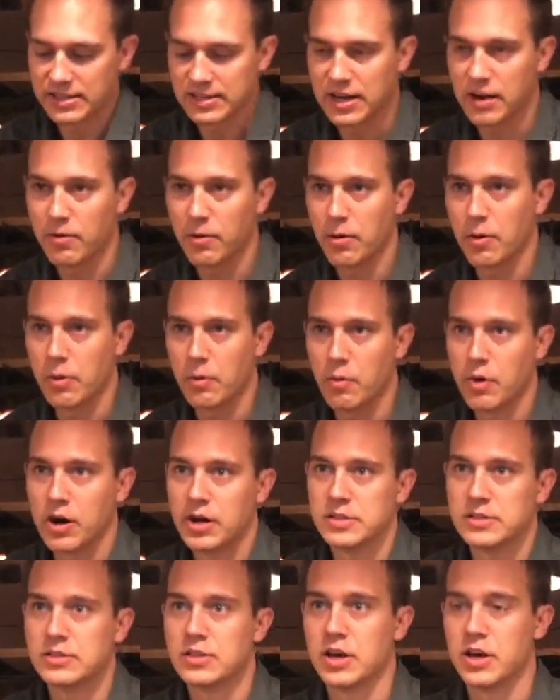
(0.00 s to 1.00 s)
not what we
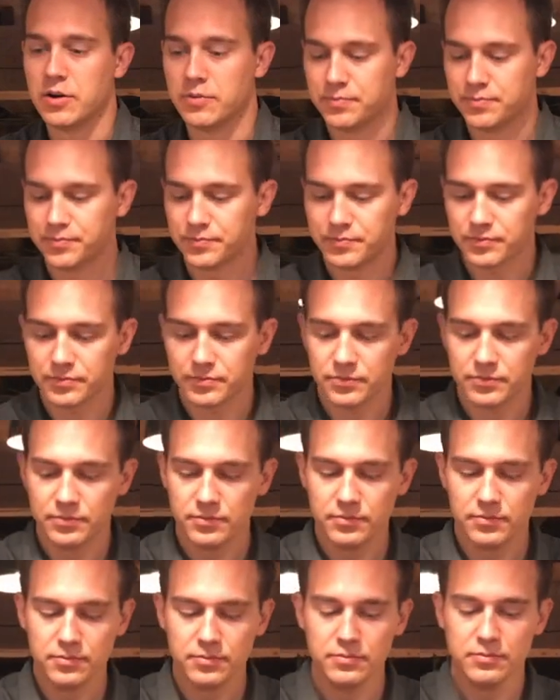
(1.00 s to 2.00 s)
want. So
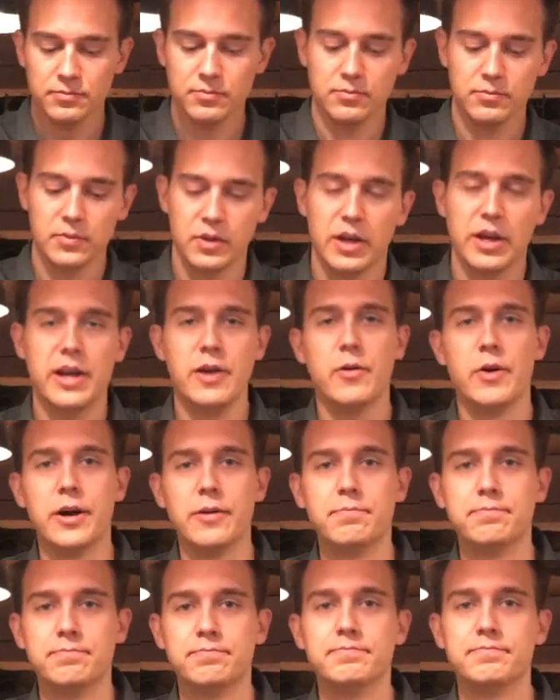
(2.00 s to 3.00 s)
anyway,
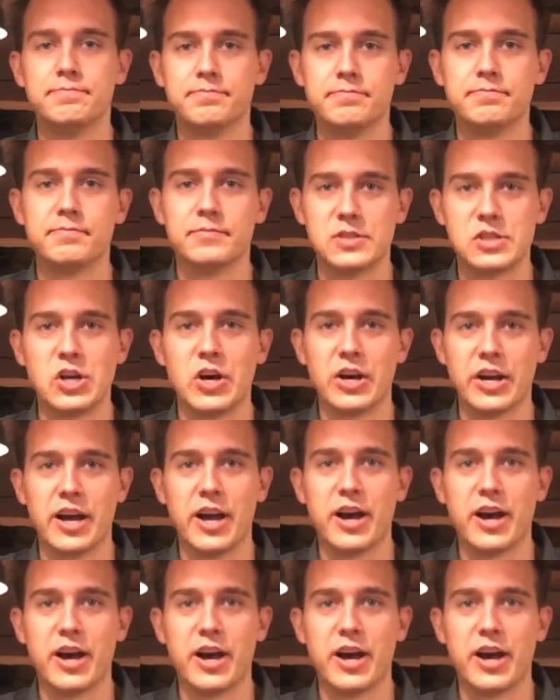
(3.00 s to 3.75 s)
that's all I